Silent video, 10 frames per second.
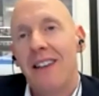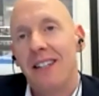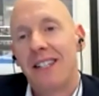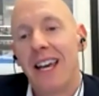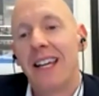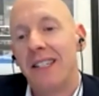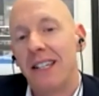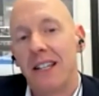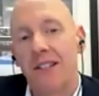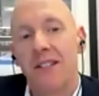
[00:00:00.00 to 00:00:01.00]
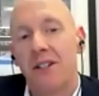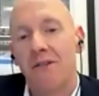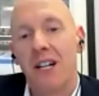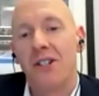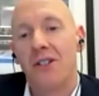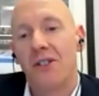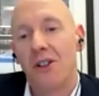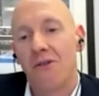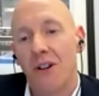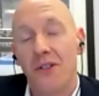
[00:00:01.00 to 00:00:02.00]
that take into consideration the
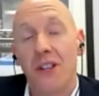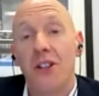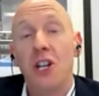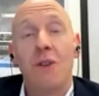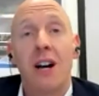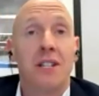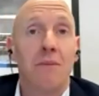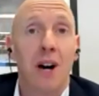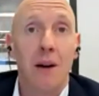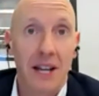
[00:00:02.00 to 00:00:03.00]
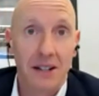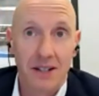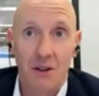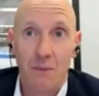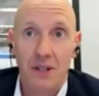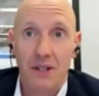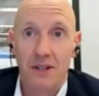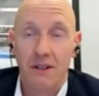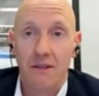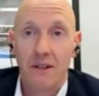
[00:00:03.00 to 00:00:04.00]
growth that you actually might be able to sell the business